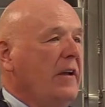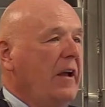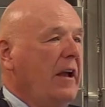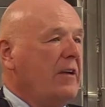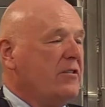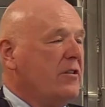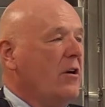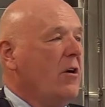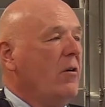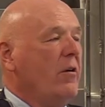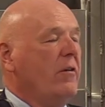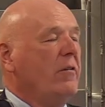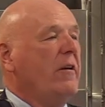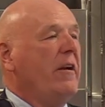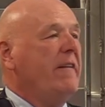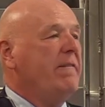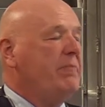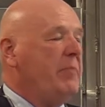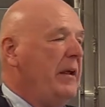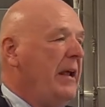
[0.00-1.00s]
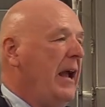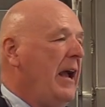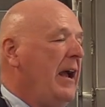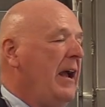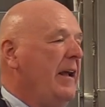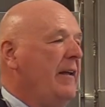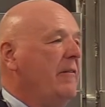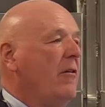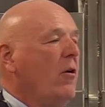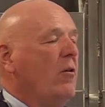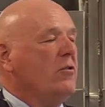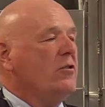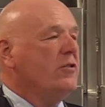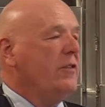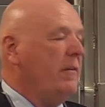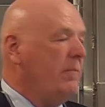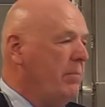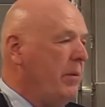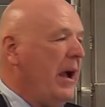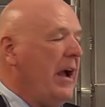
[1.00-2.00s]
as you know, under NFPA and
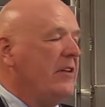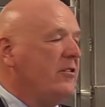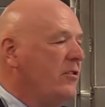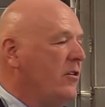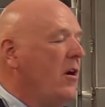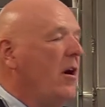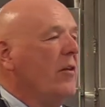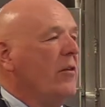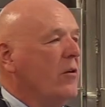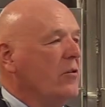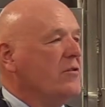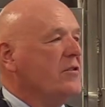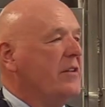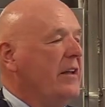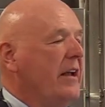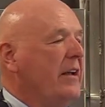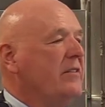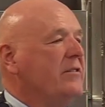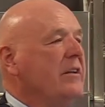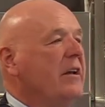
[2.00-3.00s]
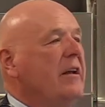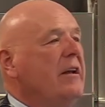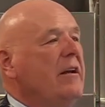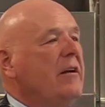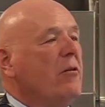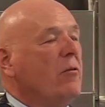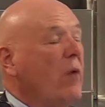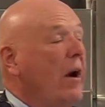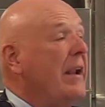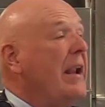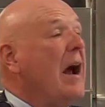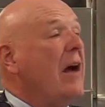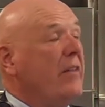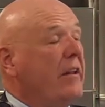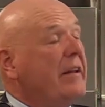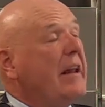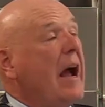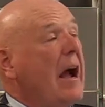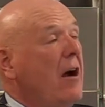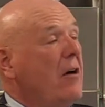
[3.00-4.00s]
OSHA and PESH and all those things, right now
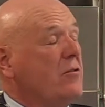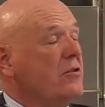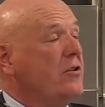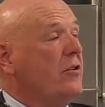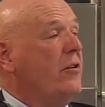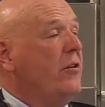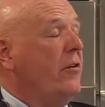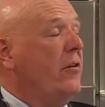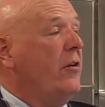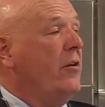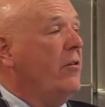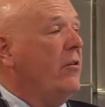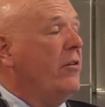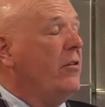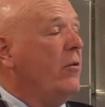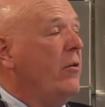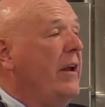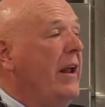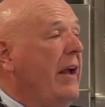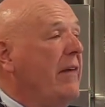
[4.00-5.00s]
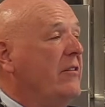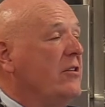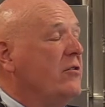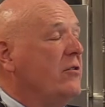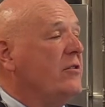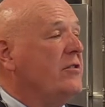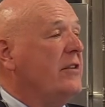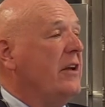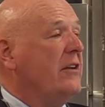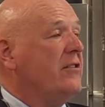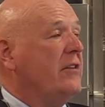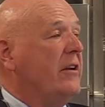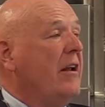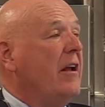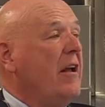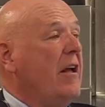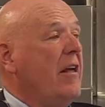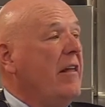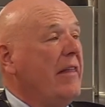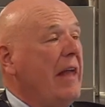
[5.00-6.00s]
the towns are your authority having jurisdiction.
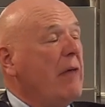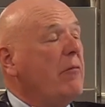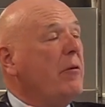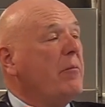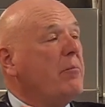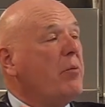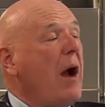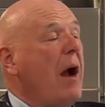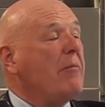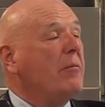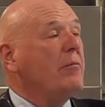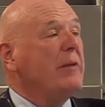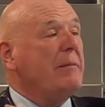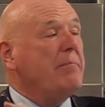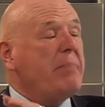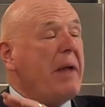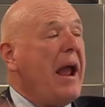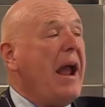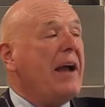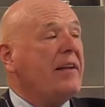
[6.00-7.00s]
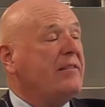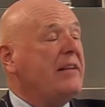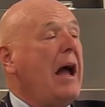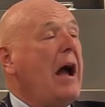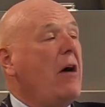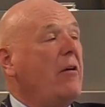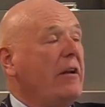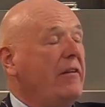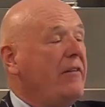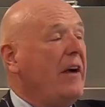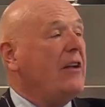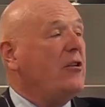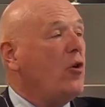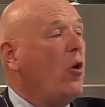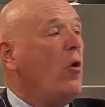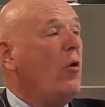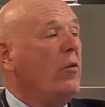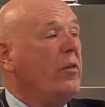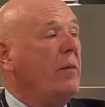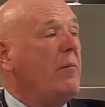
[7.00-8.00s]
They would probably pass out if I
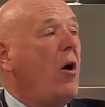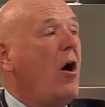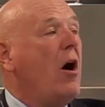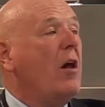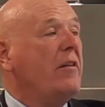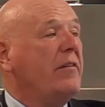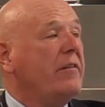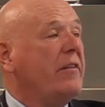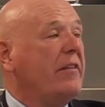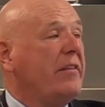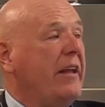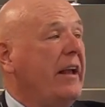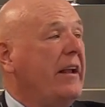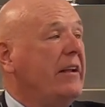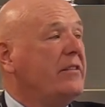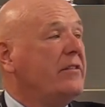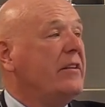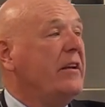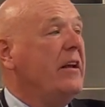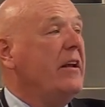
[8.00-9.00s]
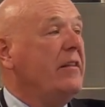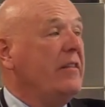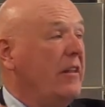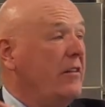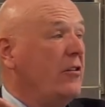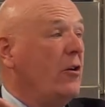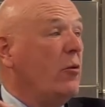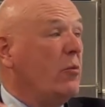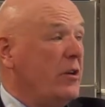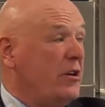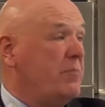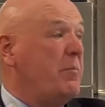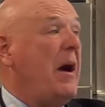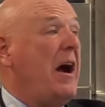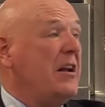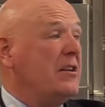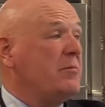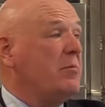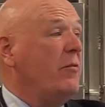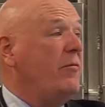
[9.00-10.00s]
told them all of the things that they're
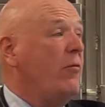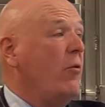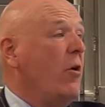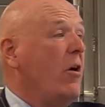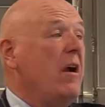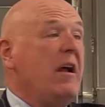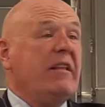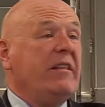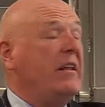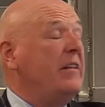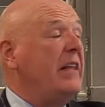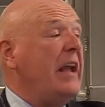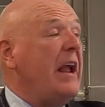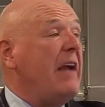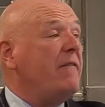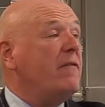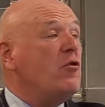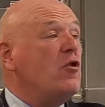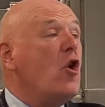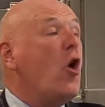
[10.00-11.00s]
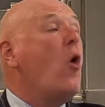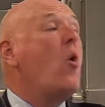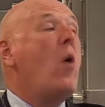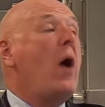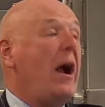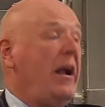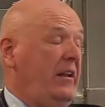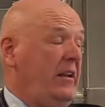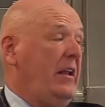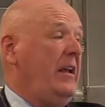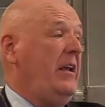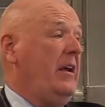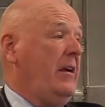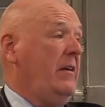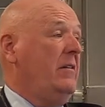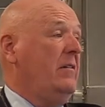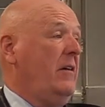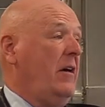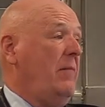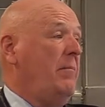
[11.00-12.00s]
responsible for that they have no
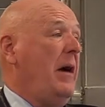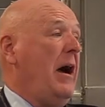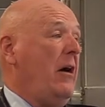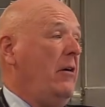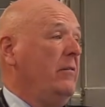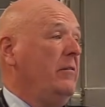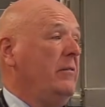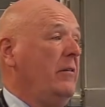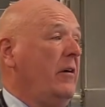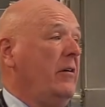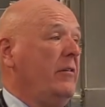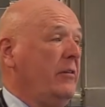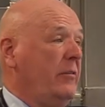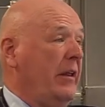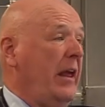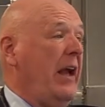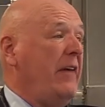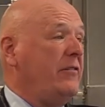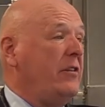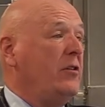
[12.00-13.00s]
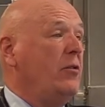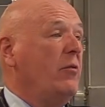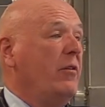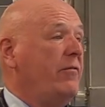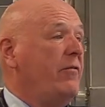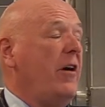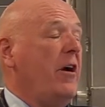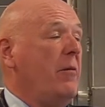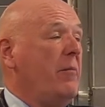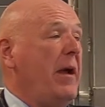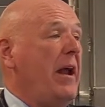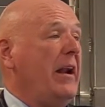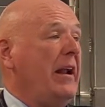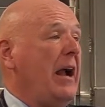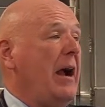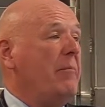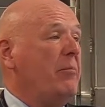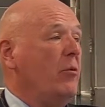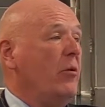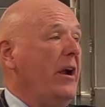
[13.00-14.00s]
idea about that have to do with firematic
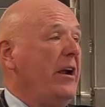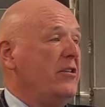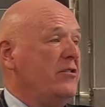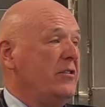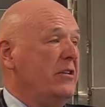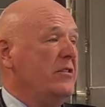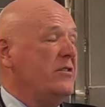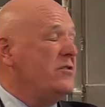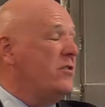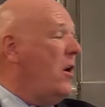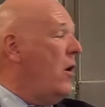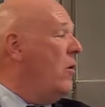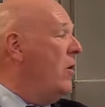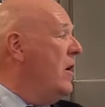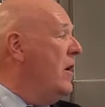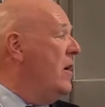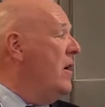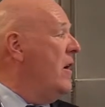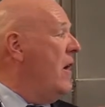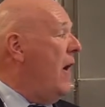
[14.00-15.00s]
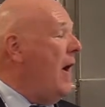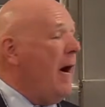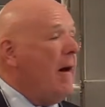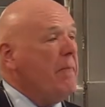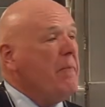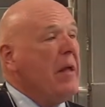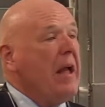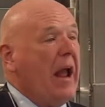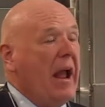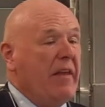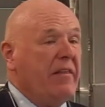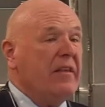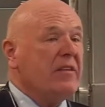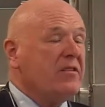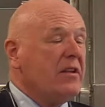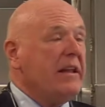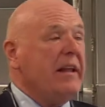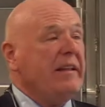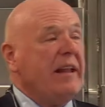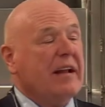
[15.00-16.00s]
operations. So, um, and
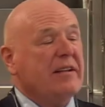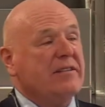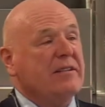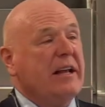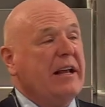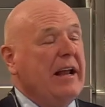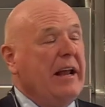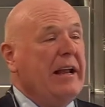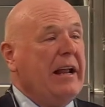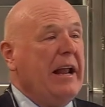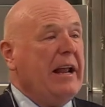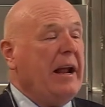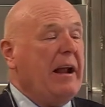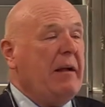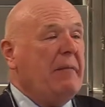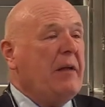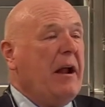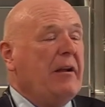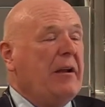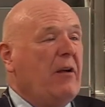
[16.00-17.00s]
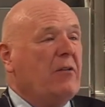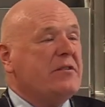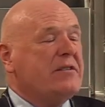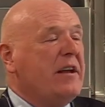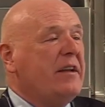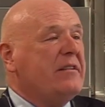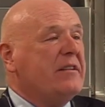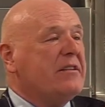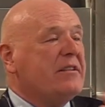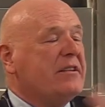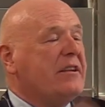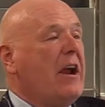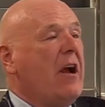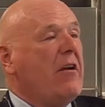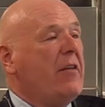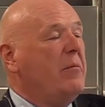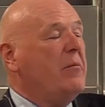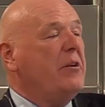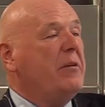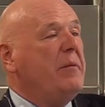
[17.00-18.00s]
this, and that's, and I, I don't say it to
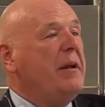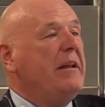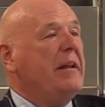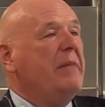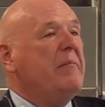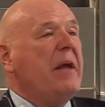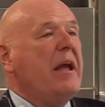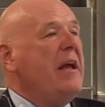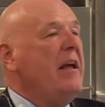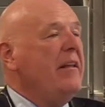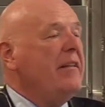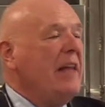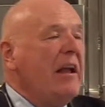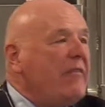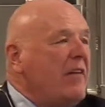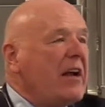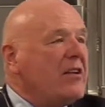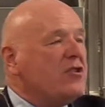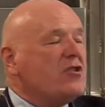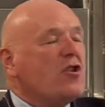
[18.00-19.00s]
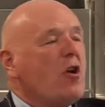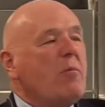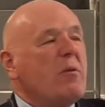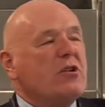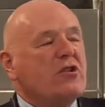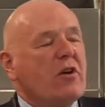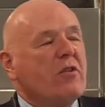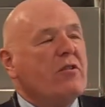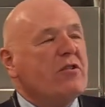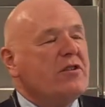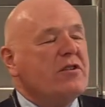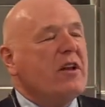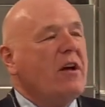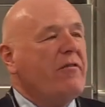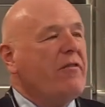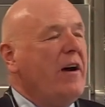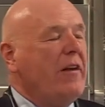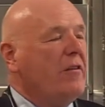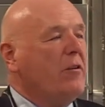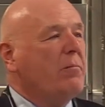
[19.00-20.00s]
scare them or demean them. They've got so much other
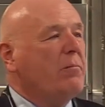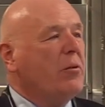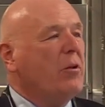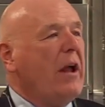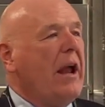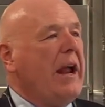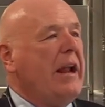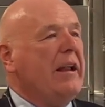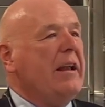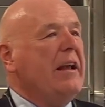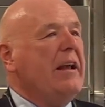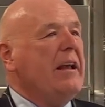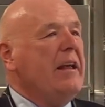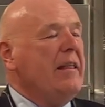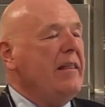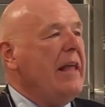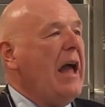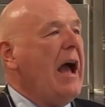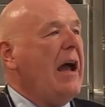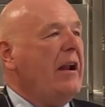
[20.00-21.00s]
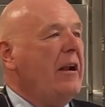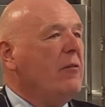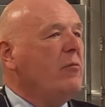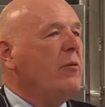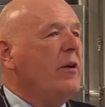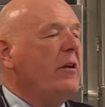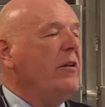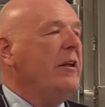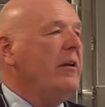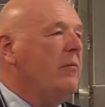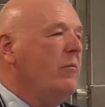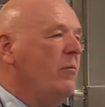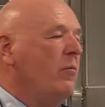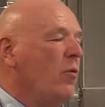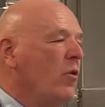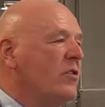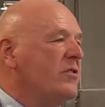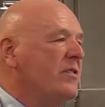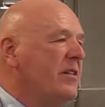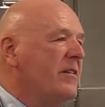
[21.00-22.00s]
stuff on their plate that it really
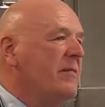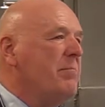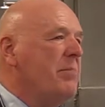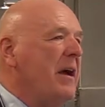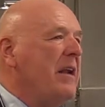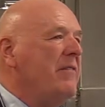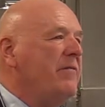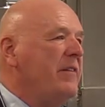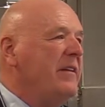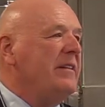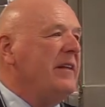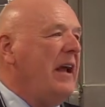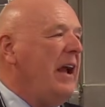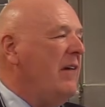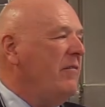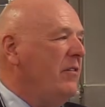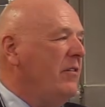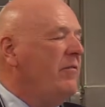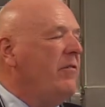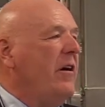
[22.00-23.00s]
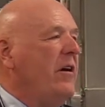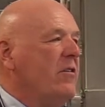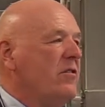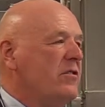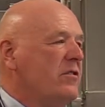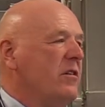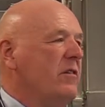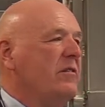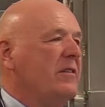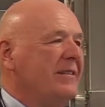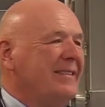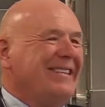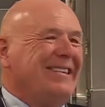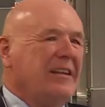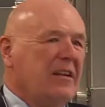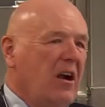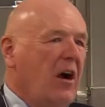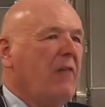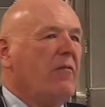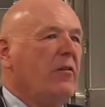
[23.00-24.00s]
works to the benefit to have the fire service
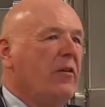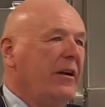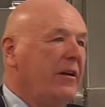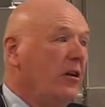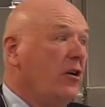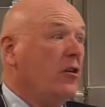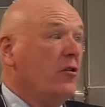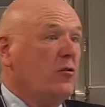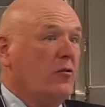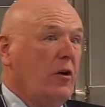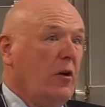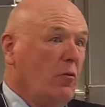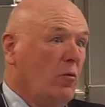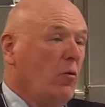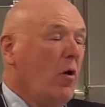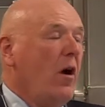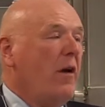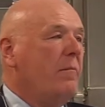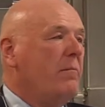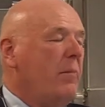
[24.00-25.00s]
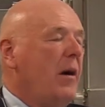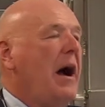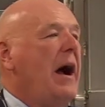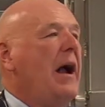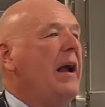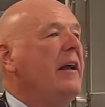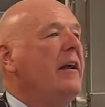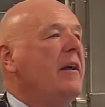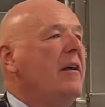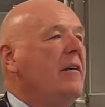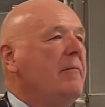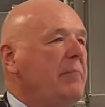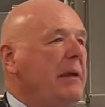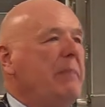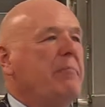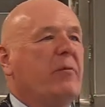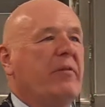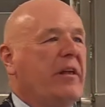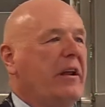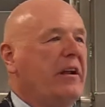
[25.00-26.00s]
governed and, and run by
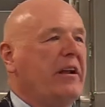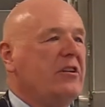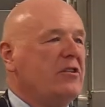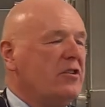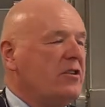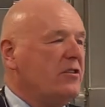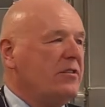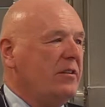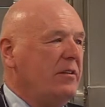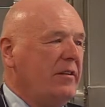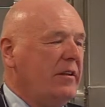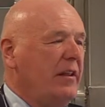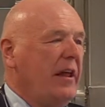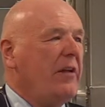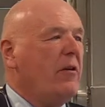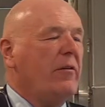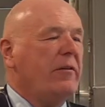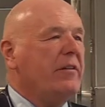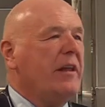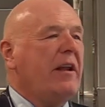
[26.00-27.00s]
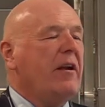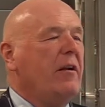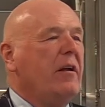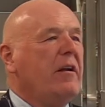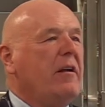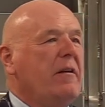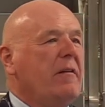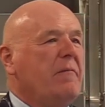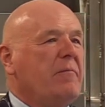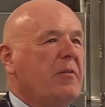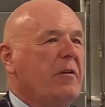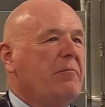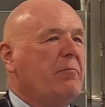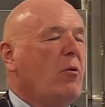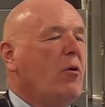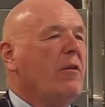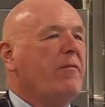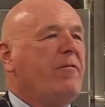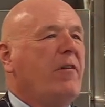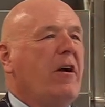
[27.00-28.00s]
people that can just, they don't, they don't, the
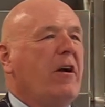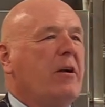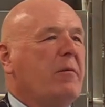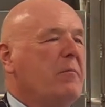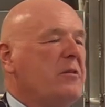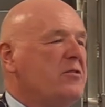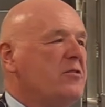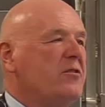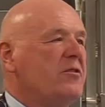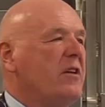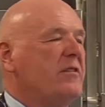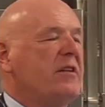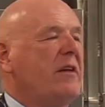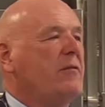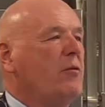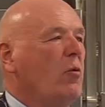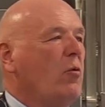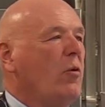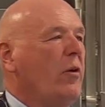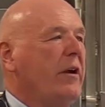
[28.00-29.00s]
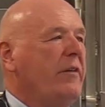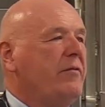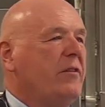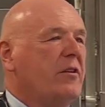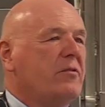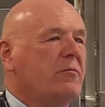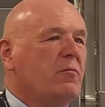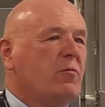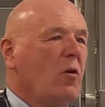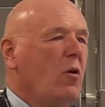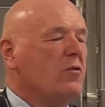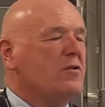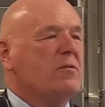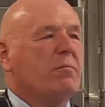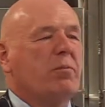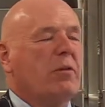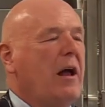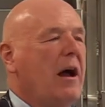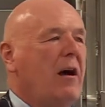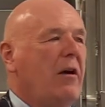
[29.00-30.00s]
Board of Fire Commissioners doesn't have to worry if the roads are
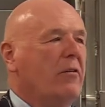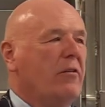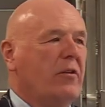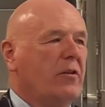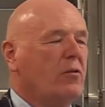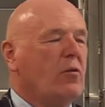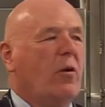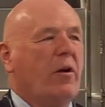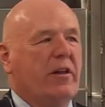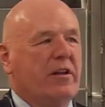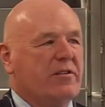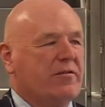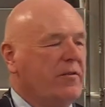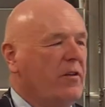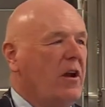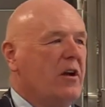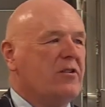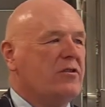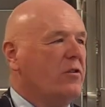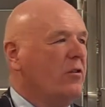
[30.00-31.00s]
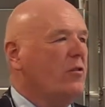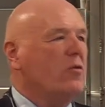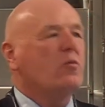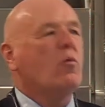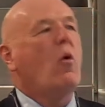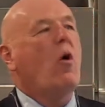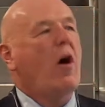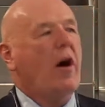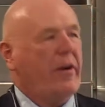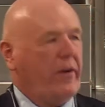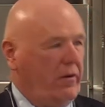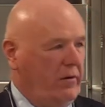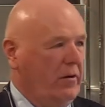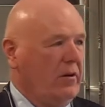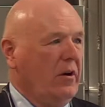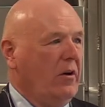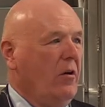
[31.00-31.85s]
plowed or the toilet's flush or there's water.